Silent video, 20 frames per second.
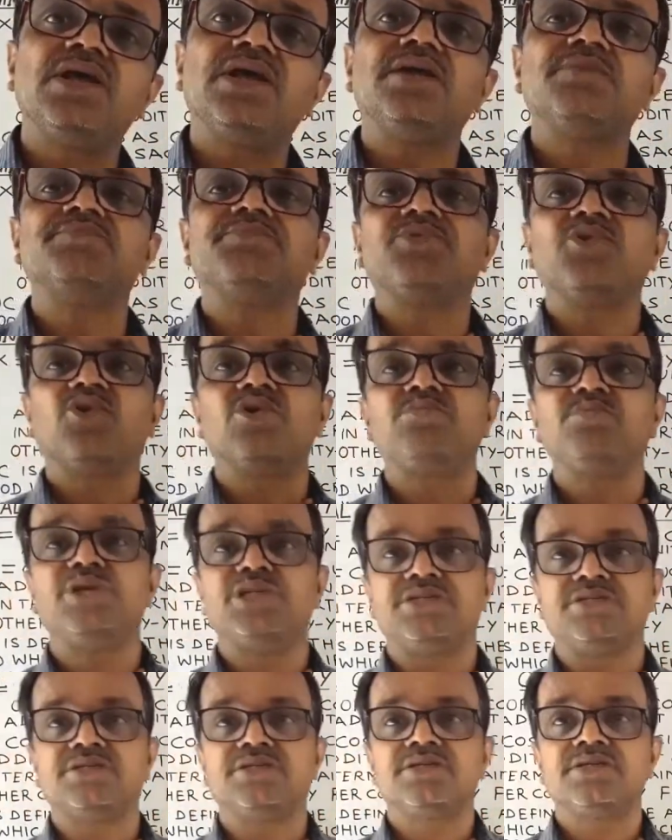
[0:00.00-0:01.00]

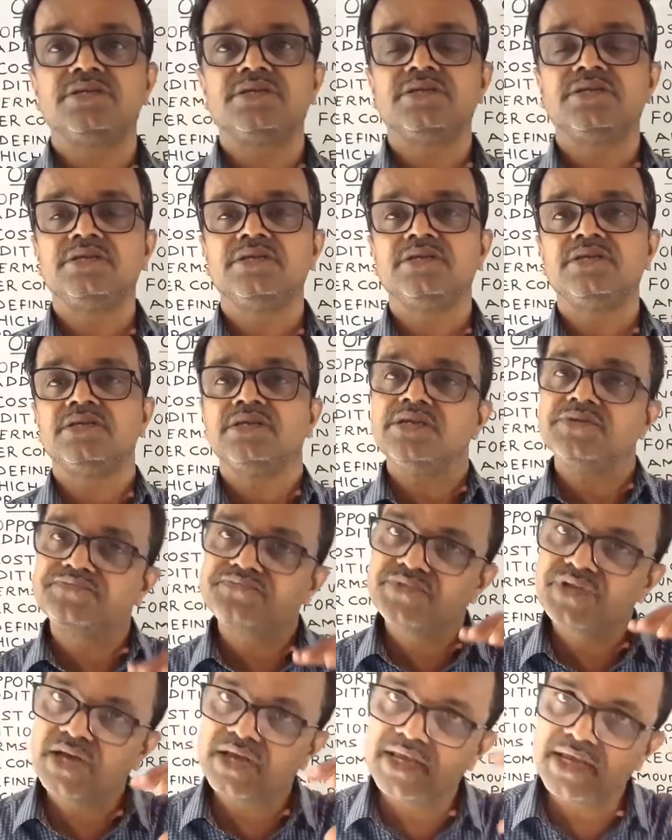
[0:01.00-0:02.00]
employment, if
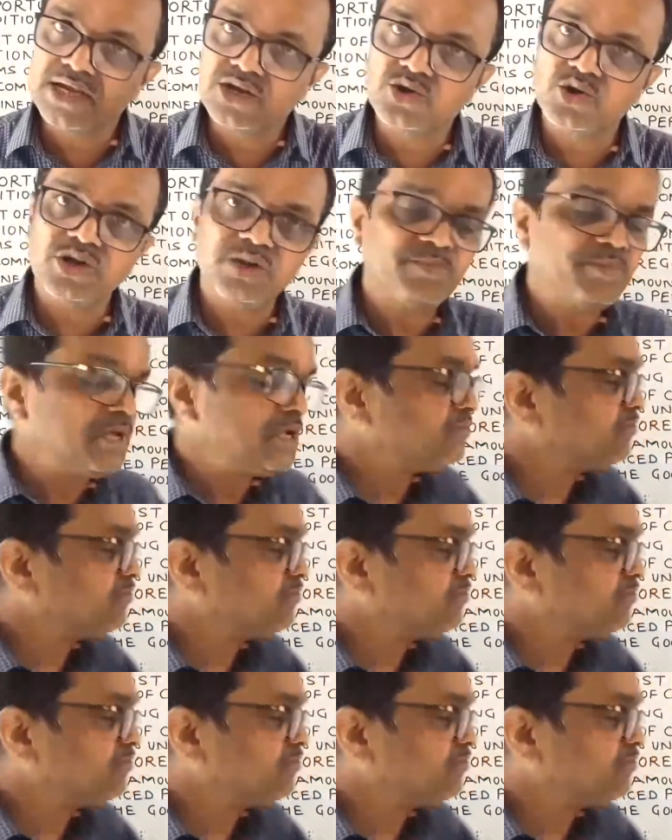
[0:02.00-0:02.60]
the economy